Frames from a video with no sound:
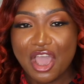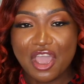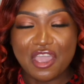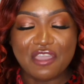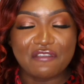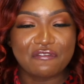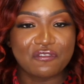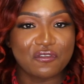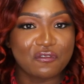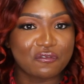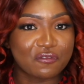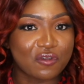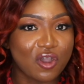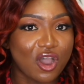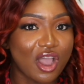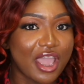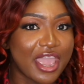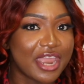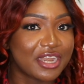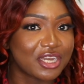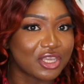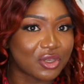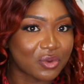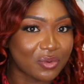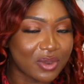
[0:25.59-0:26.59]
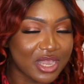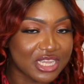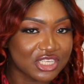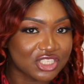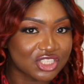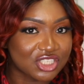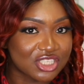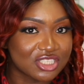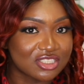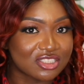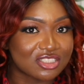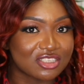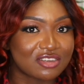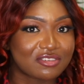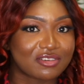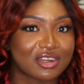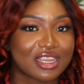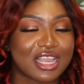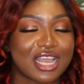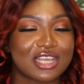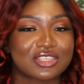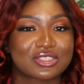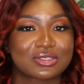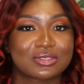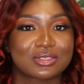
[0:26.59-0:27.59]
If you've got any questions in
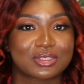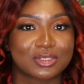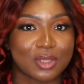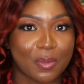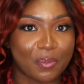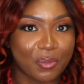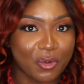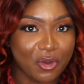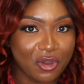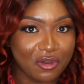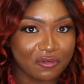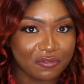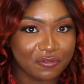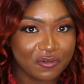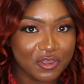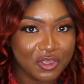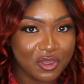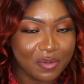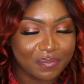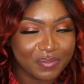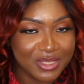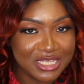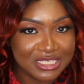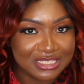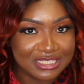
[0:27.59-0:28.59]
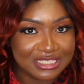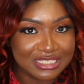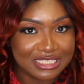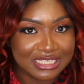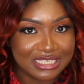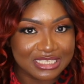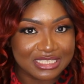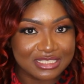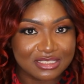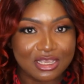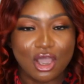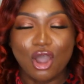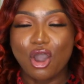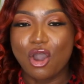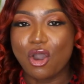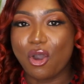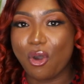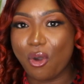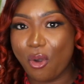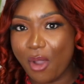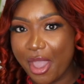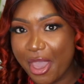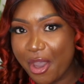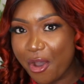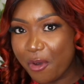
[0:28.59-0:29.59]
regards to support for your business
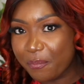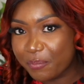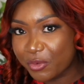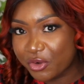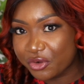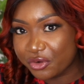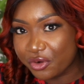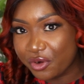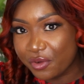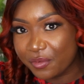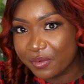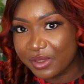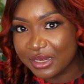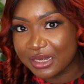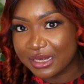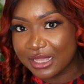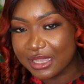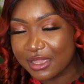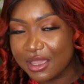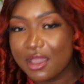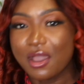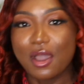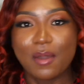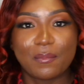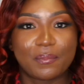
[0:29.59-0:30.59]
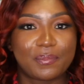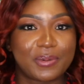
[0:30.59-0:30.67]
or help growing it,